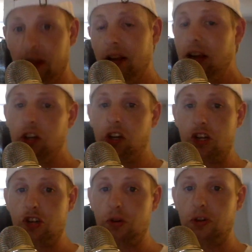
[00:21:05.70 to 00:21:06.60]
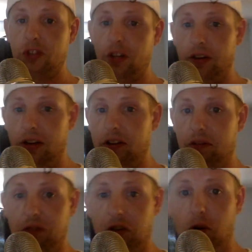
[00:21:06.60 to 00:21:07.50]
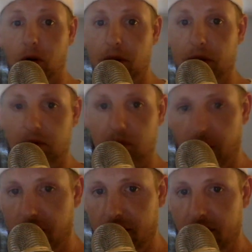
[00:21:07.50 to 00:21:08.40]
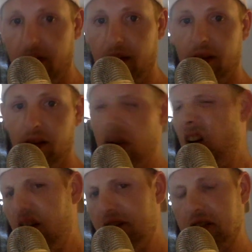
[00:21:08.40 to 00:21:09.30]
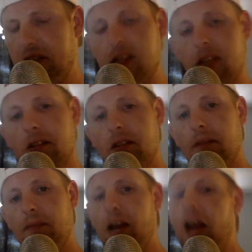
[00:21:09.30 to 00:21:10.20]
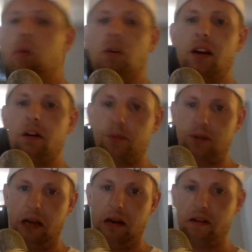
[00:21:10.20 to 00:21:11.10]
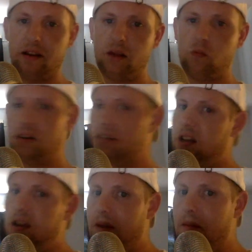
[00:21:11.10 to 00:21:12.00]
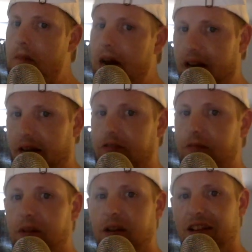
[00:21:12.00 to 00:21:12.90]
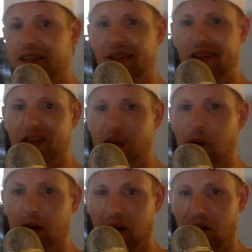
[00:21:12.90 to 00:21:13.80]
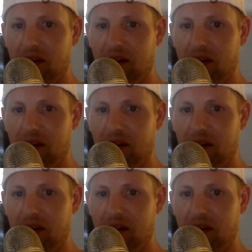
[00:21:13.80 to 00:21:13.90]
And you got to show your solidarity with the cool people, right? Obviously. I don't care about that. At one time, I might have, but I don't now.